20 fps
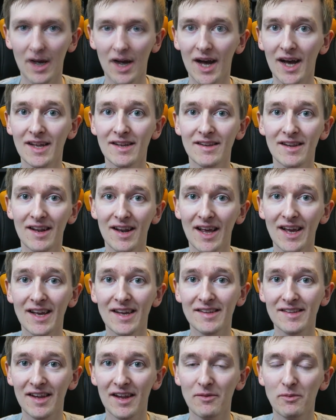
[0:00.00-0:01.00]
And like
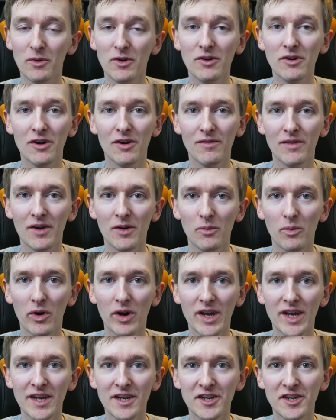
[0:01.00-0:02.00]
I said, we'll cover
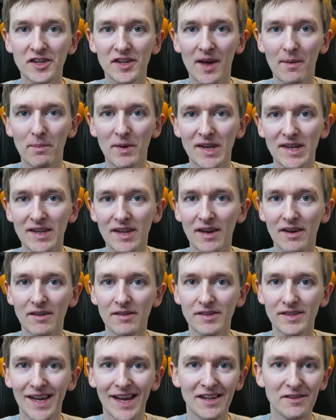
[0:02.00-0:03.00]
what each step
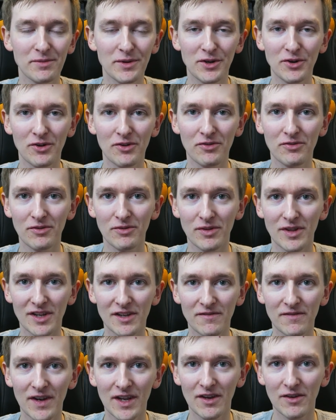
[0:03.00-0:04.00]
entails as we go through
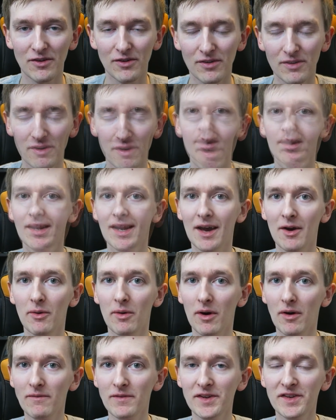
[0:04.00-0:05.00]
this video.
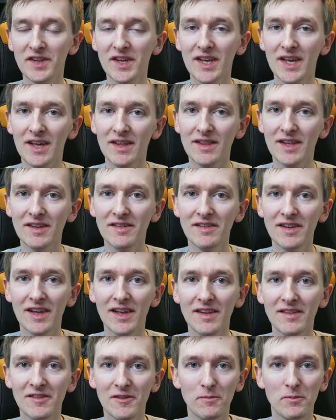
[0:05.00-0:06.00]
Now, obviously, this
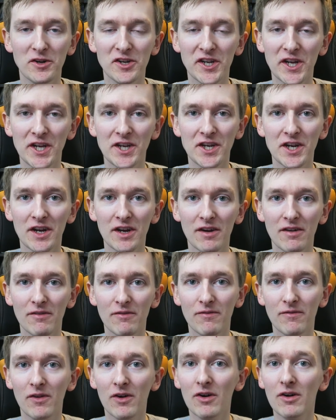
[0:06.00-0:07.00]
is the procedure
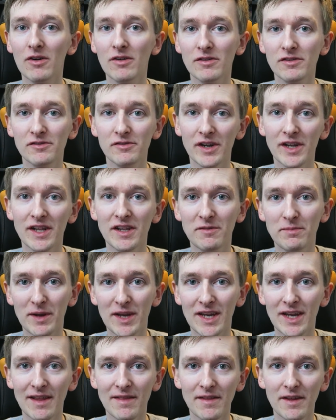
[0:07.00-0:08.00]
for, strictly
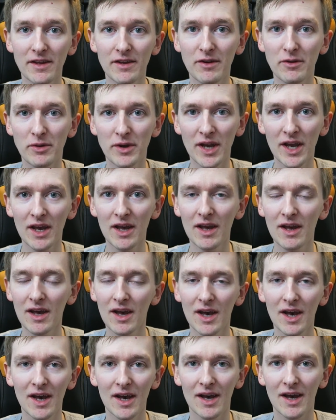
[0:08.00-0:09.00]
speaking, the UK.